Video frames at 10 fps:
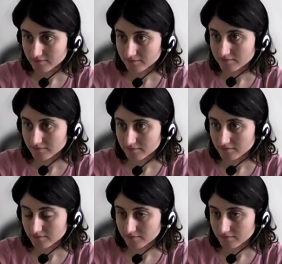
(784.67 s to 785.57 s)

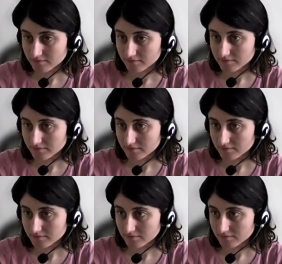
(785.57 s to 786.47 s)

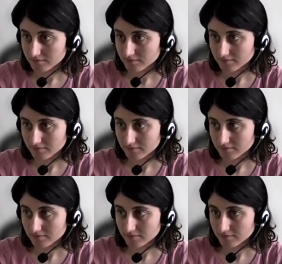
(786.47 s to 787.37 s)

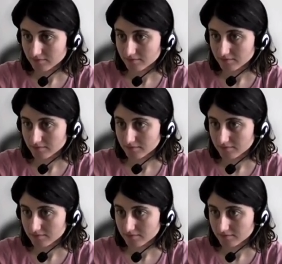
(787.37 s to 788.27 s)

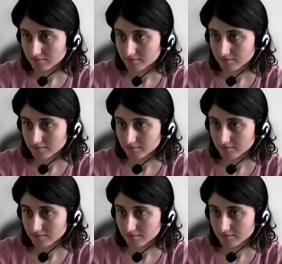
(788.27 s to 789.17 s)

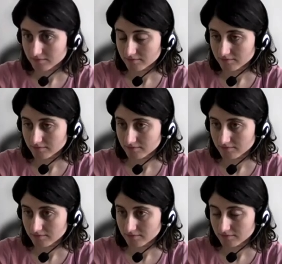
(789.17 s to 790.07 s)

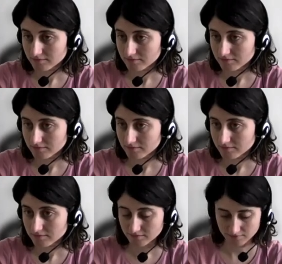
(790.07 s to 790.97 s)

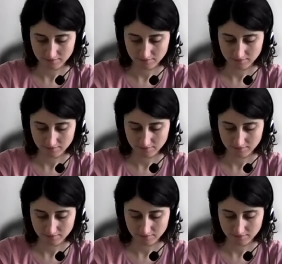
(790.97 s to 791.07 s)
(silence)